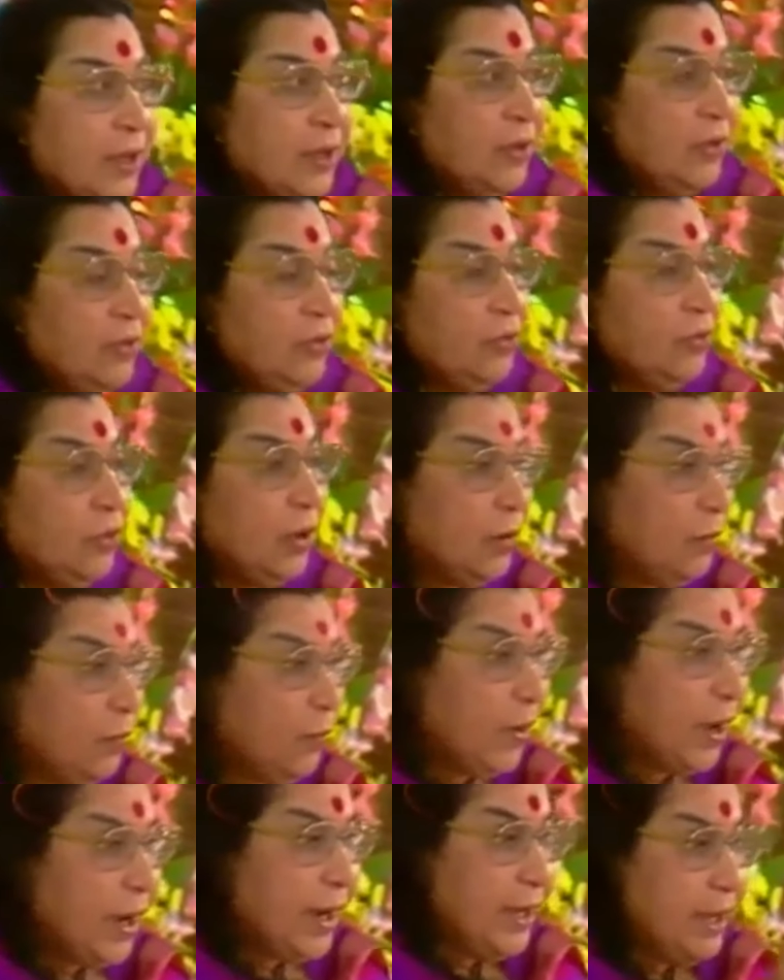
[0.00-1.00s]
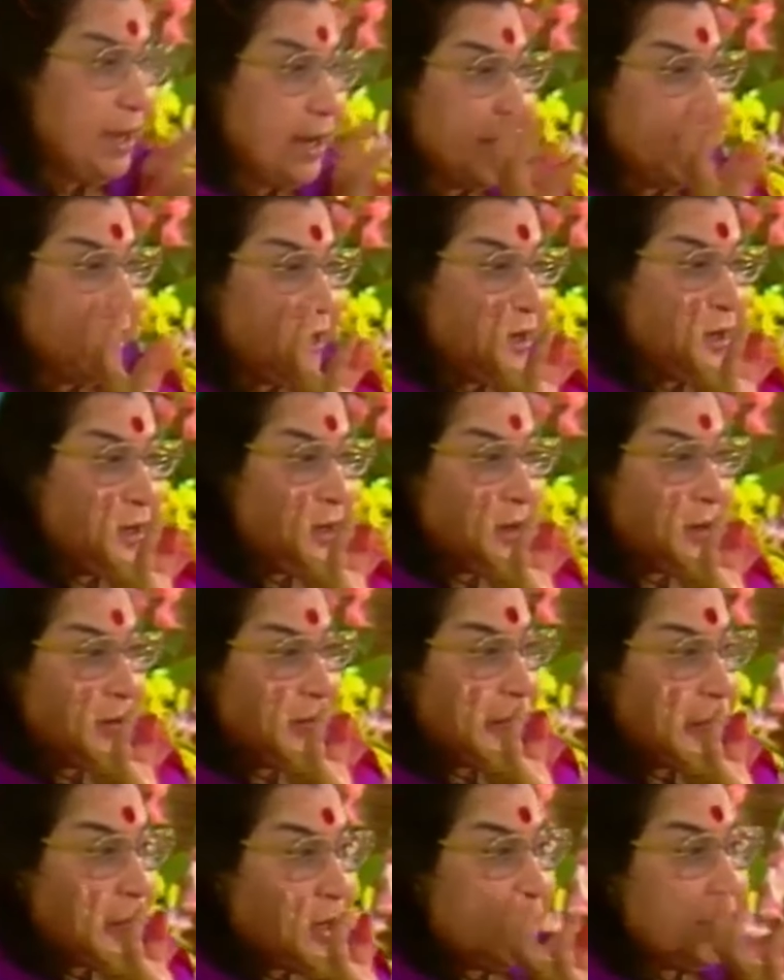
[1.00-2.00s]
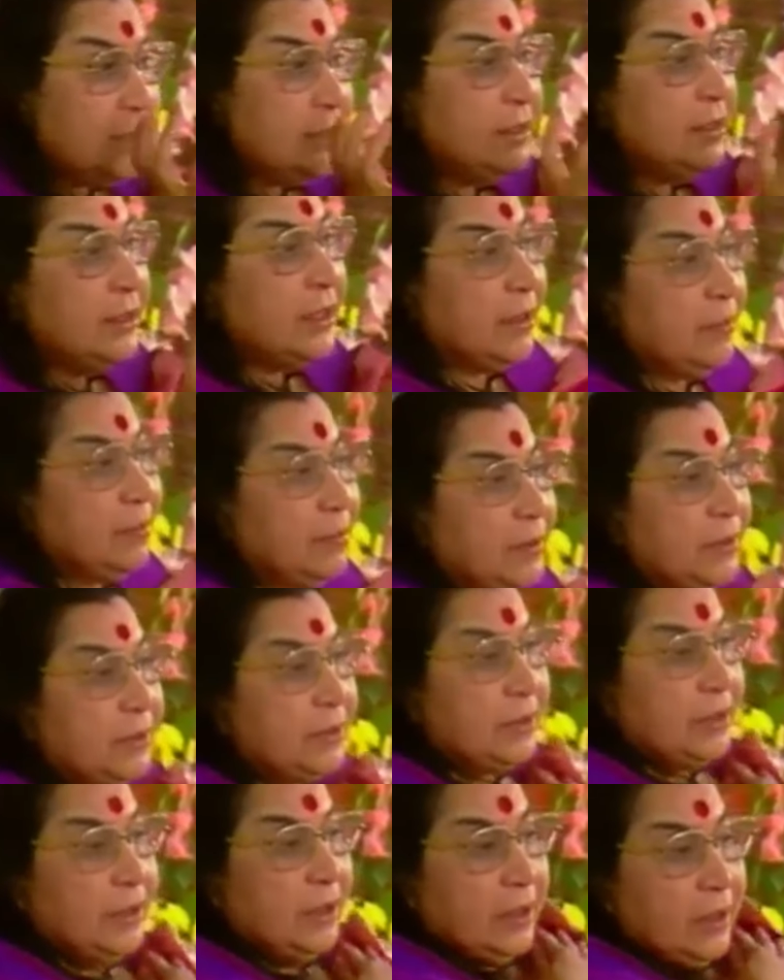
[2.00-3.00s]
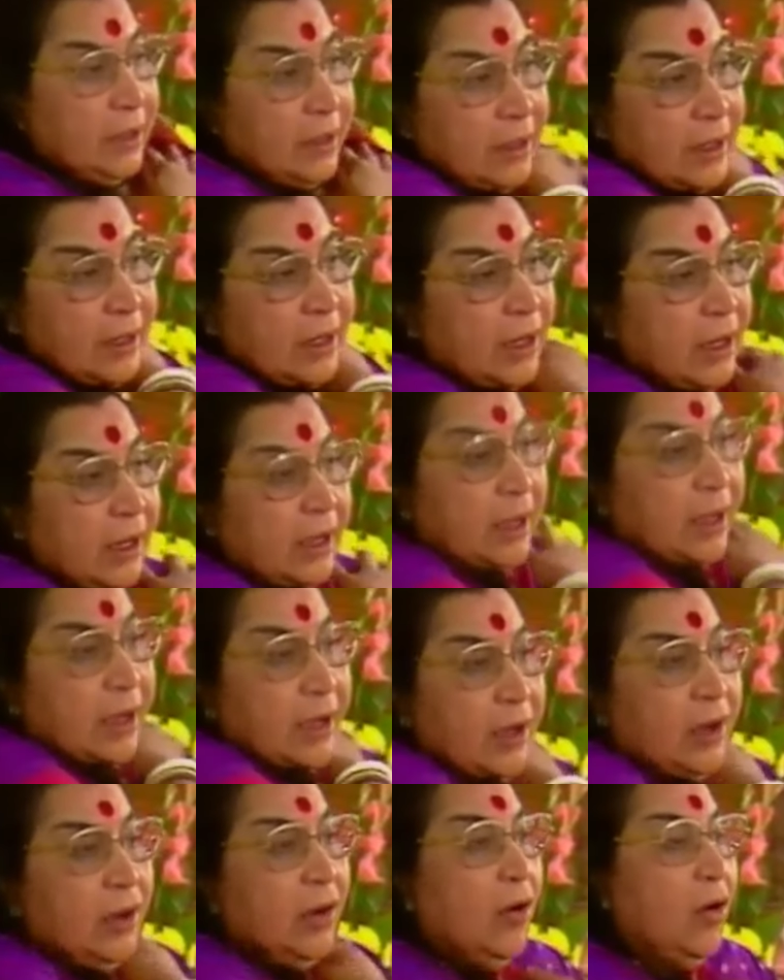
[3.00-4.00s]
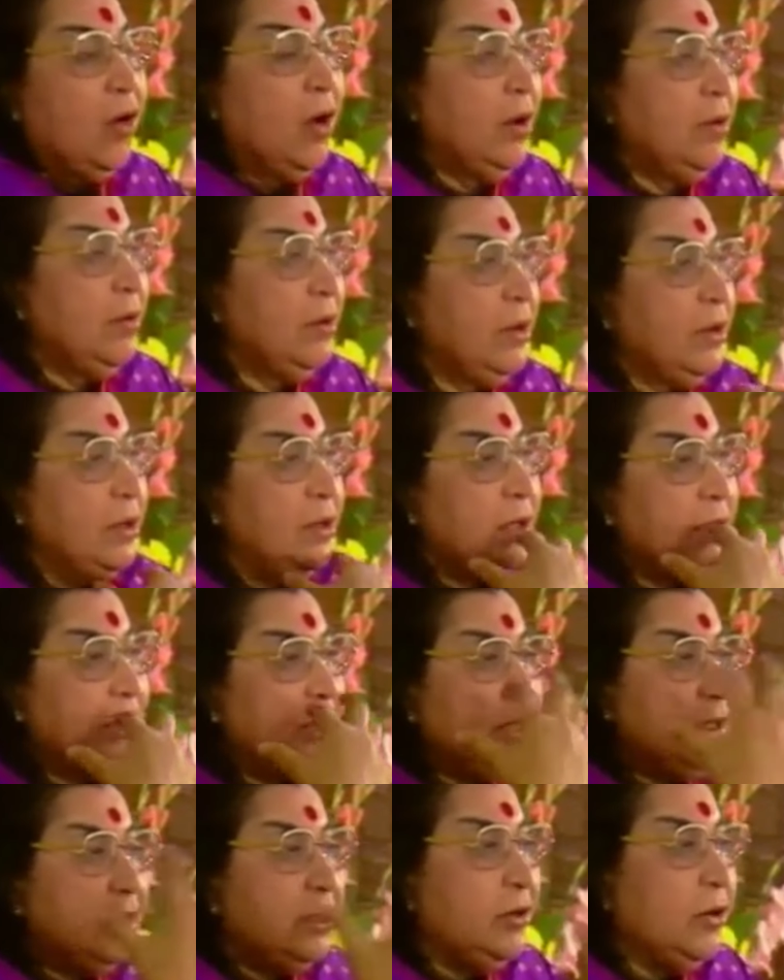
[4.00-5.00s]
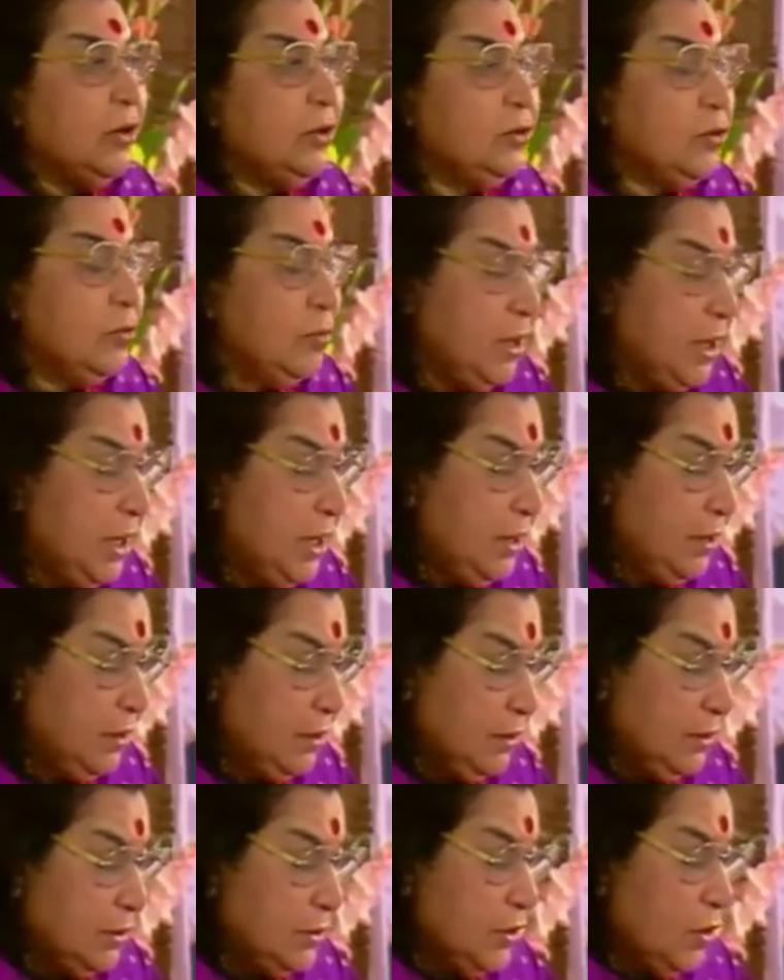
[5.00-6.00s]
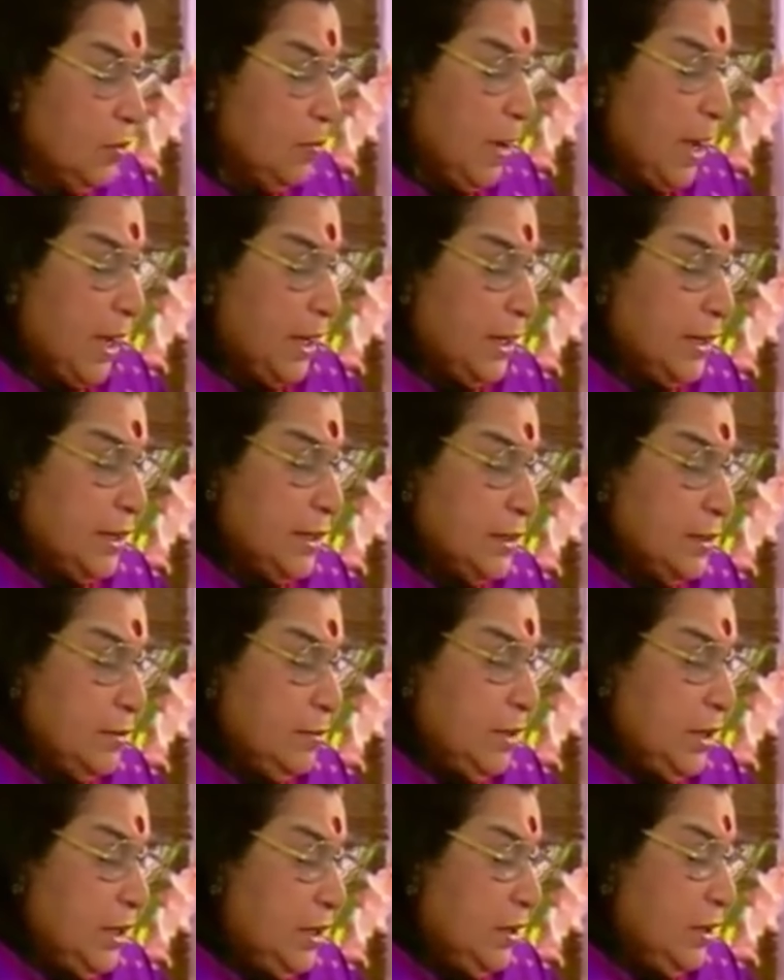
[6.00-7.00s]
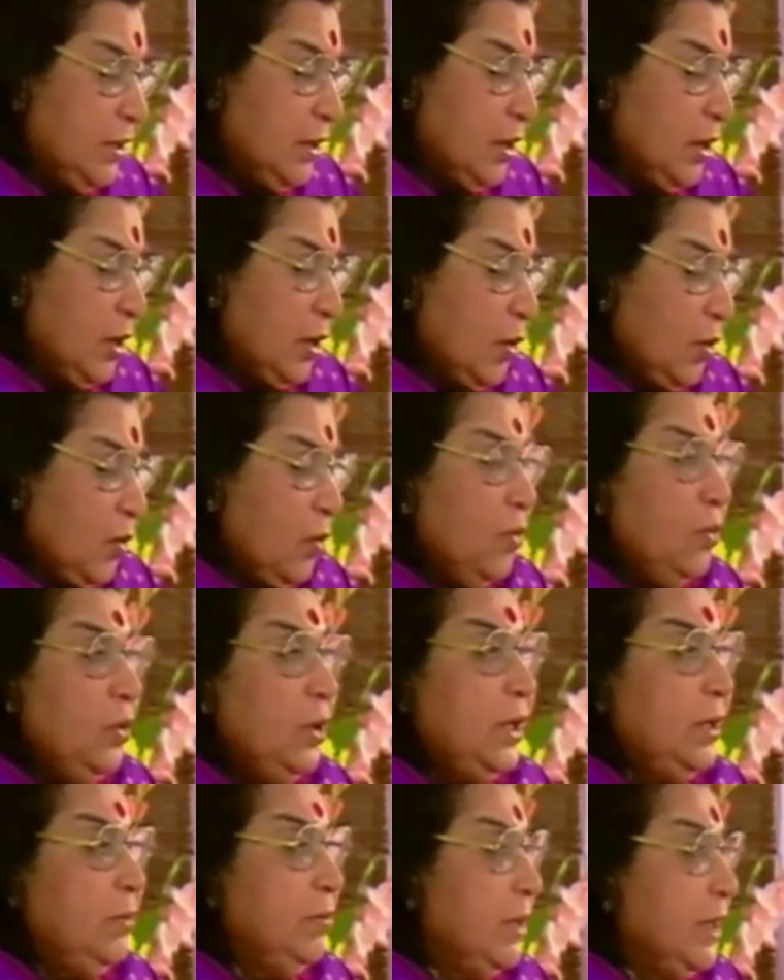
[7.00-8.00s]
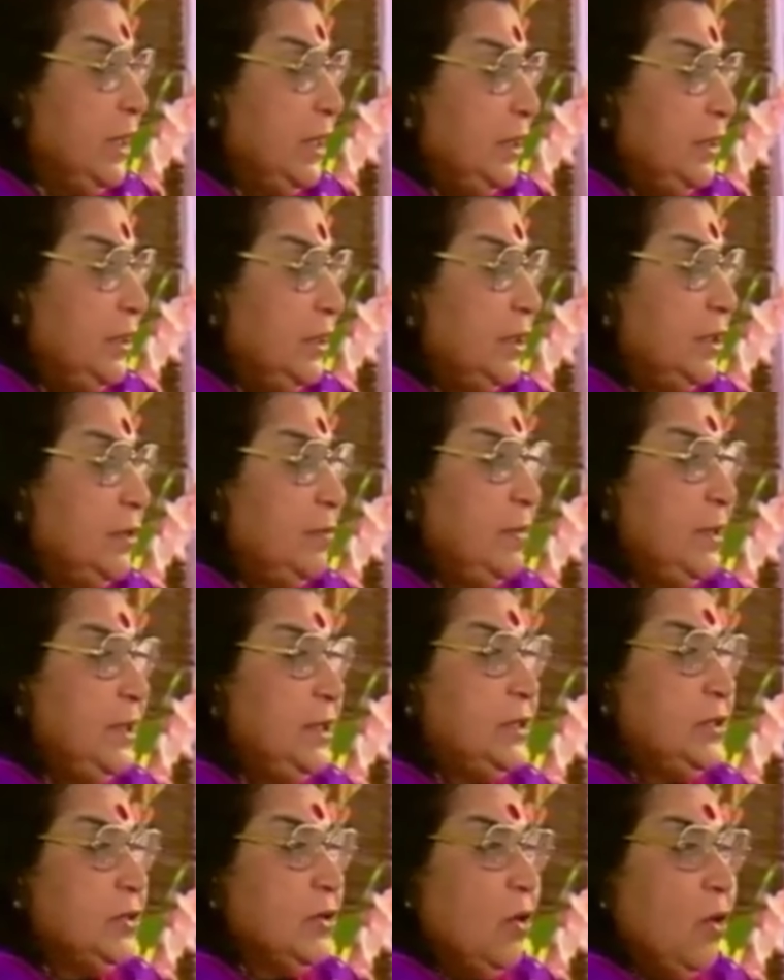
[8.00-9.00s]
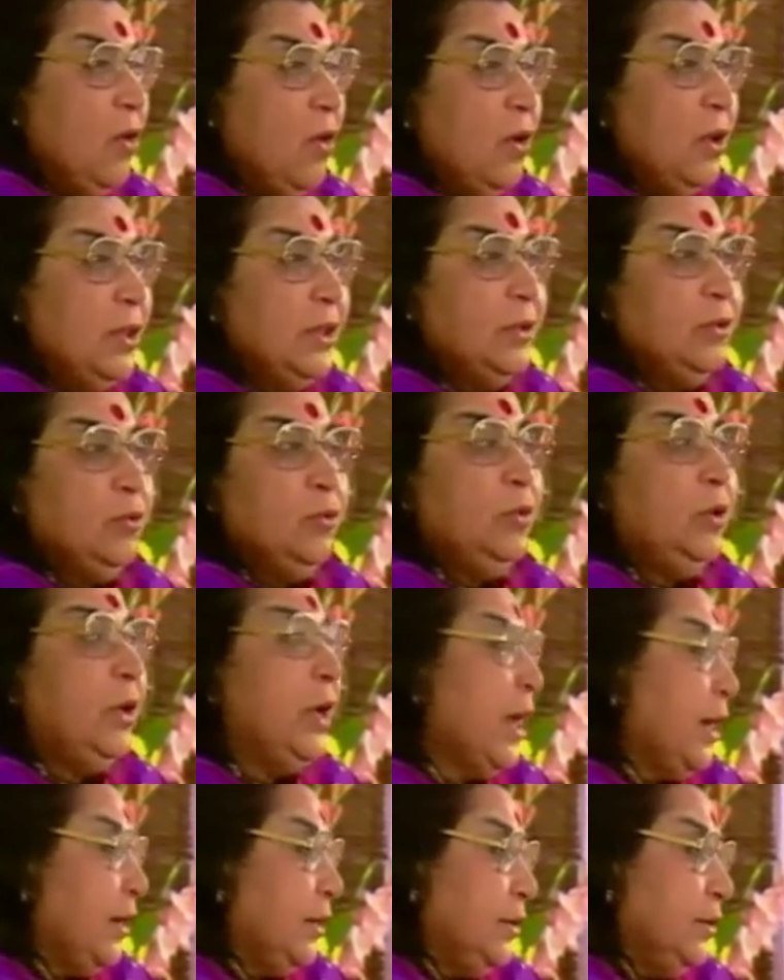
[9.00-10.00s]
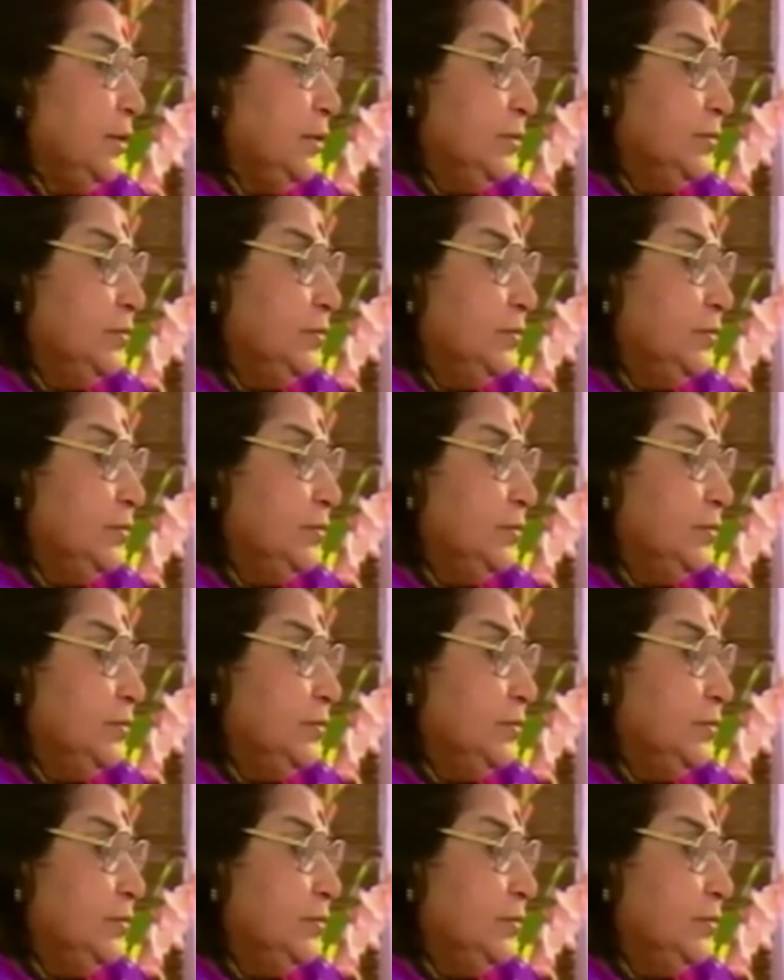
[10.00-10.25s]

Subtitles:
You do not find any grace in that person. Or it doesn't also mean, Saubhagya doesn't mean only money. It means all the good luck.